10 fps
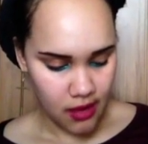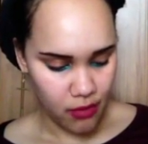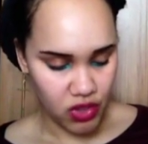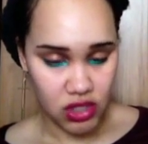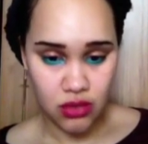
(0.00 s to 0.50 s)

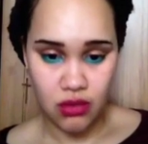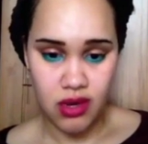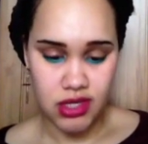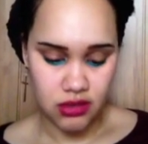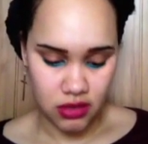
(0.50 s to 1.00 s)
which is
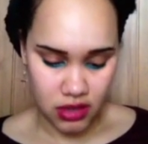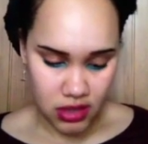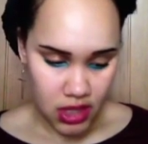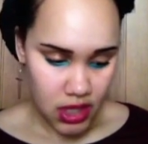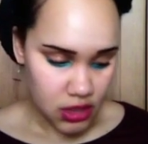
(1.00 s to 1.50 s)
always good.
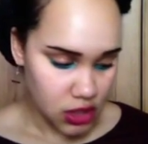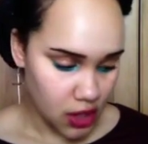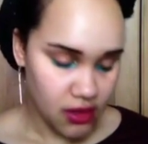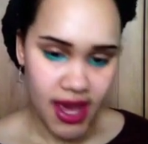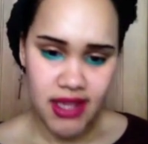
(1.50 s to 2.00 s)
So
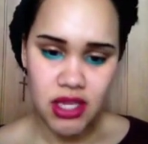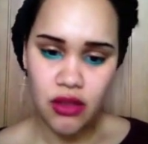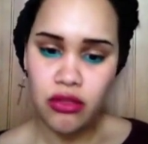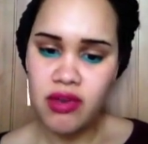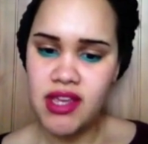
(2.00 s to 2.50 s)
yeah,
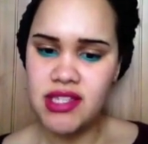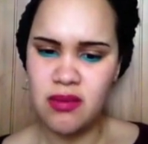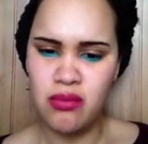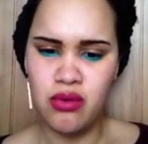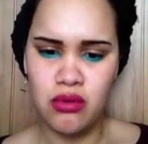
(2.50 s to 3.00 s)
so 3
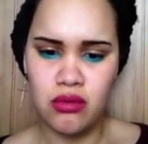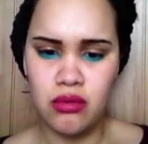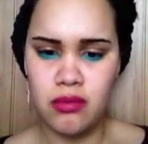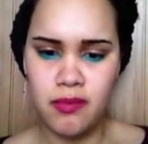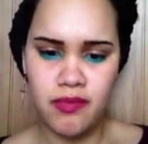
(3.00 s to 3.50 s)

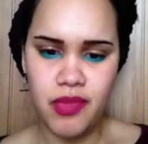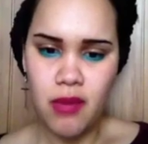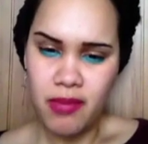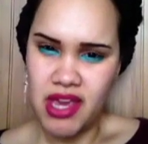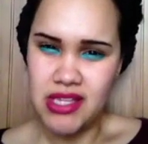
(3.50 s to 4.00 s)
simple
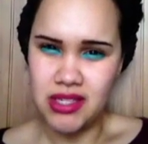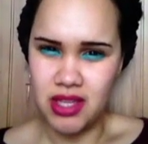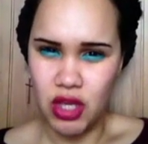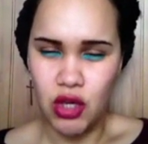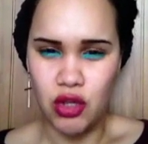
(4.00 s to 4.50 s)
pieces
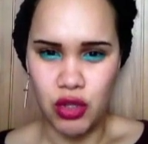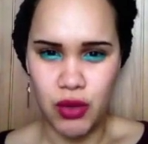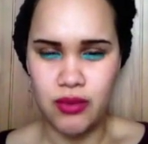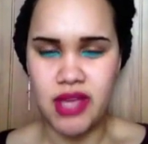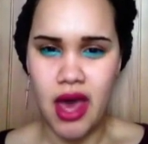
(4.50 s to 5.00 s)
that you can
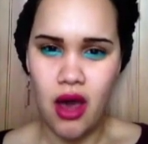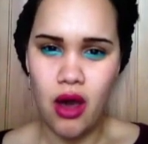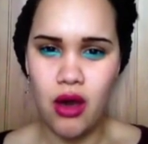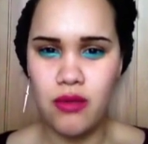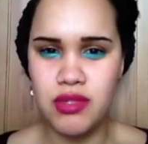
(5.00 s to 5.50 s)
use at
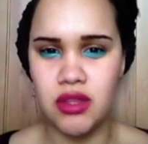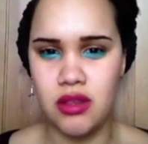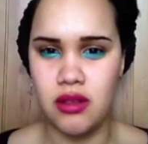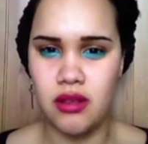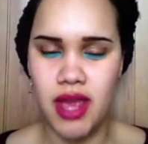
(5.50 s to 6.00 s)
home. So
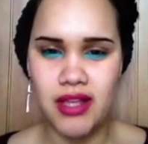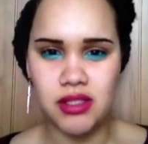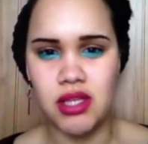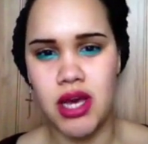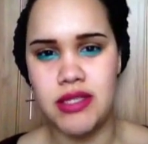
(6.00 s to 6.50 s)
the
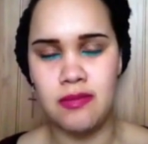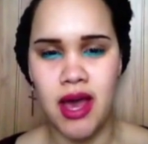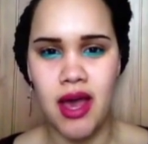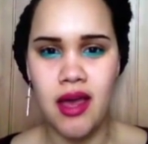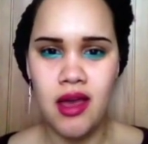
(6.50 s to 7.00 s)
exercise
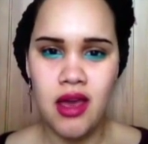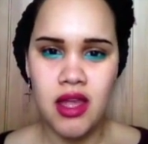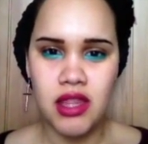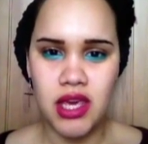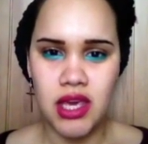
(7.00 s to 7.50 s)
mat,
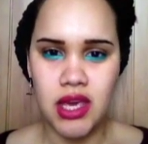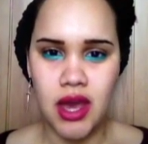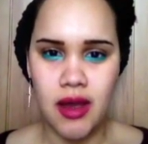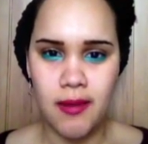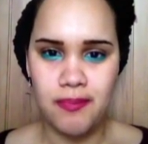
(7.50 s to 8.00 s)
the
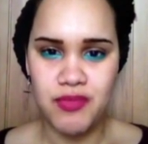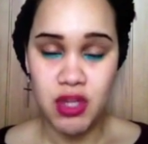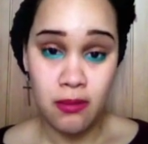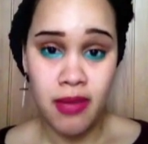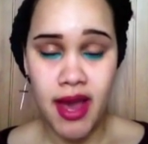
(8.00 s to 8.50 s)

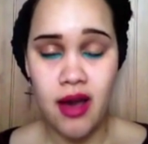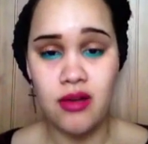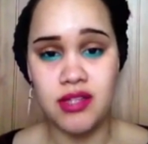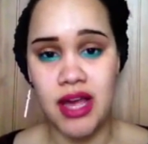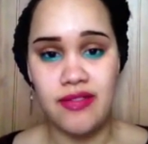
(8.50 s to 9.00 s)

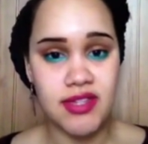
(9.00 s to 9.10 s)
dumbbells, and the